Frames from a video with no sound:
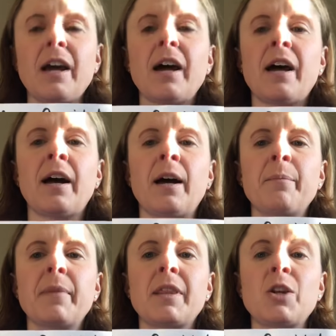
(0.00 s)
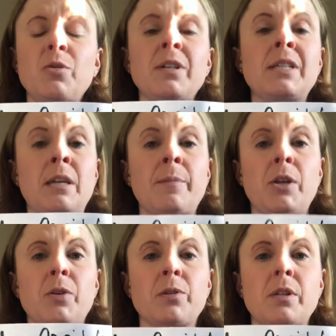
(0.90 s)
then you need to
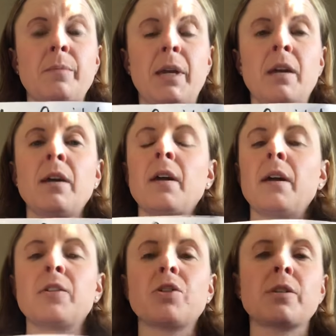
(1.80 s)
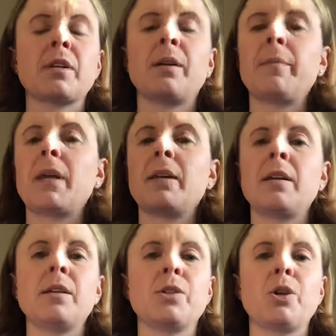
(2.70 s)
email those to me. It's just going to make it
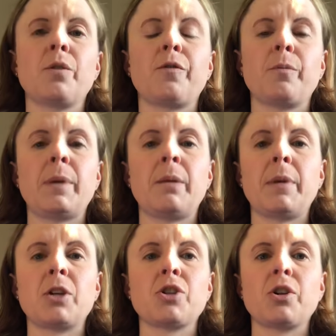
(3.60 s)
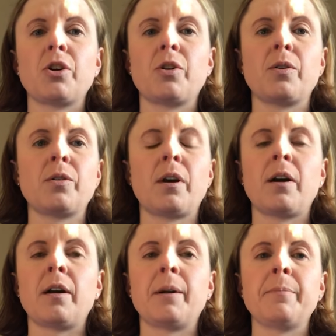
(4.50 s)
easier for me to make sure
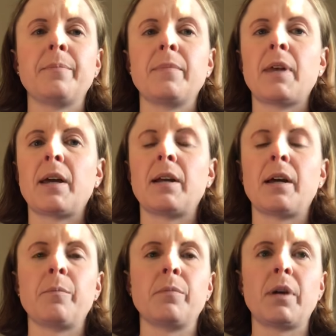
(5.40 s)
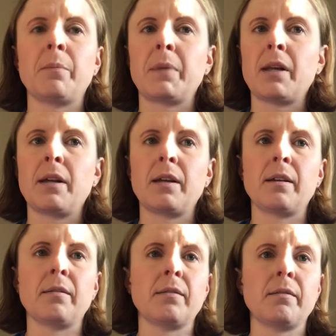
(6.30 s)
that I'm
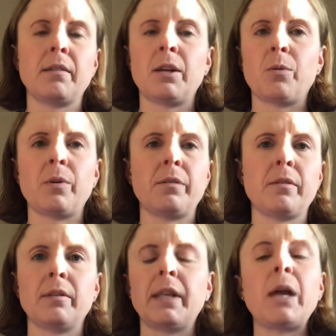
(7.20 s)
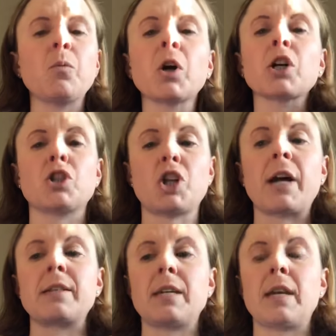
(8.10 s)
getting, late work
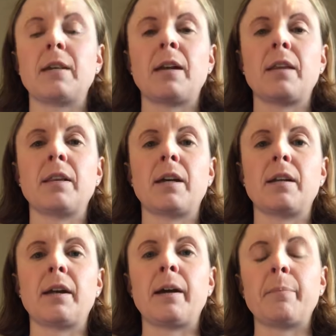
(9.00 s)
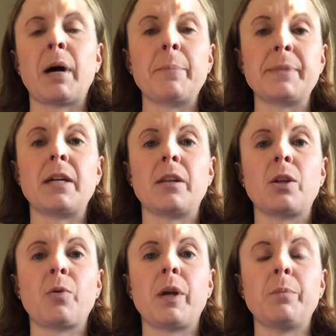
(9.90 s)
checked in, and that I'm updating
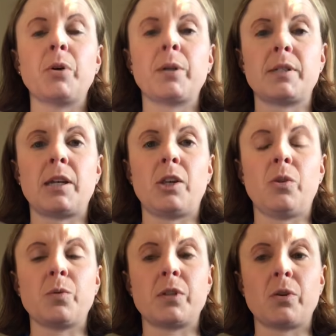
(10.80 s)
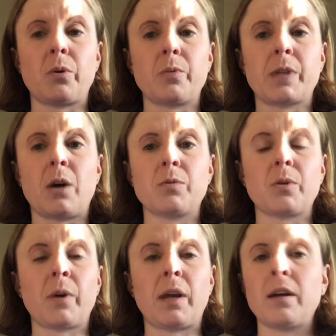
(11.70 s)
the grade book and taking those zeros out,
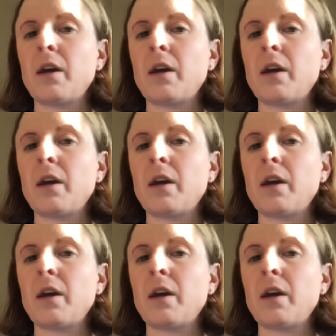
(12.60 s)
okay?